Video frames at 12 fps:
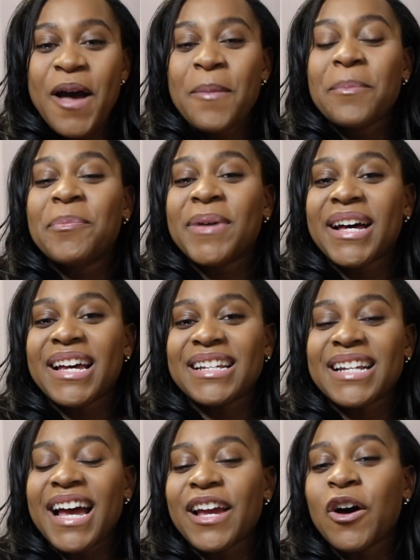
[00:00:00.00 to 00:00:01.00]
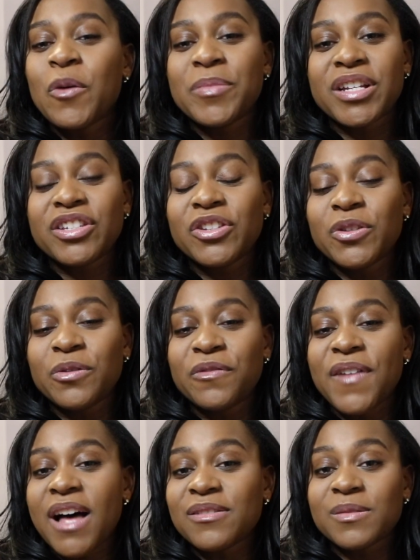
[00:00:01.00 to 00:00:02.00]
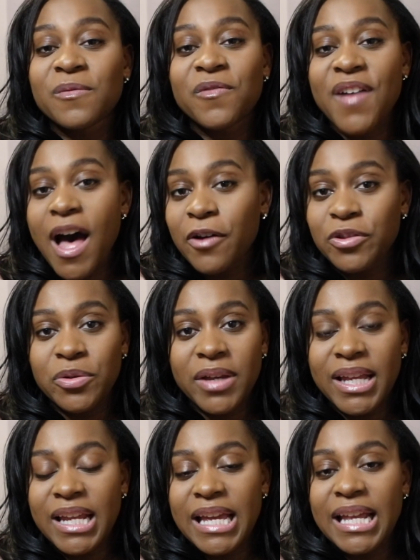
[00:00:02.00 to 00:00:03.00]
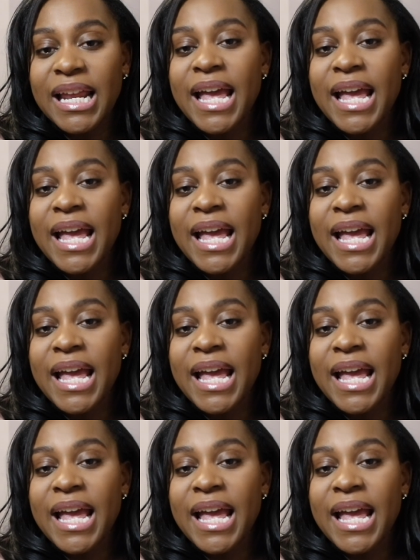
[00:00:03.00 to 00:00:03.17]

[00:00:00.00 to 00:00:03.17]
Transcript: but I hope that you found some value in it